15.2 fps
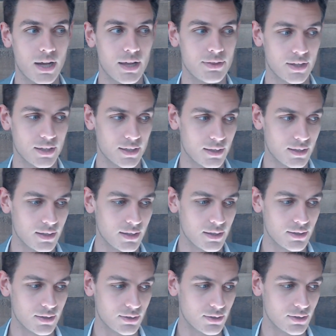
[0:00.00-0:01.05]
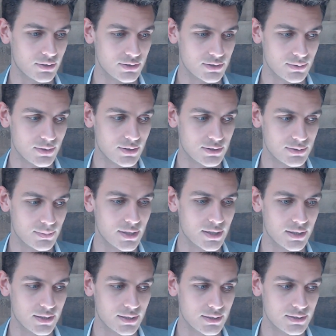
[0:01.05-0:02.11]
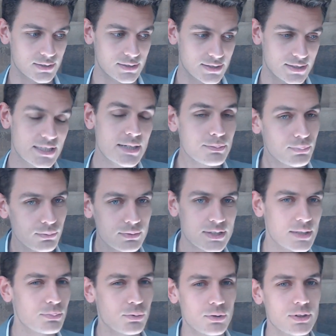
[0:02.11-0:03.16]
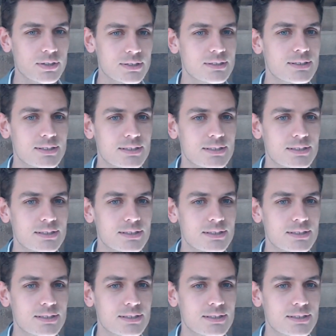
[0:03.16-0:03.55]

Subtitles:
think that there's been a deep rooted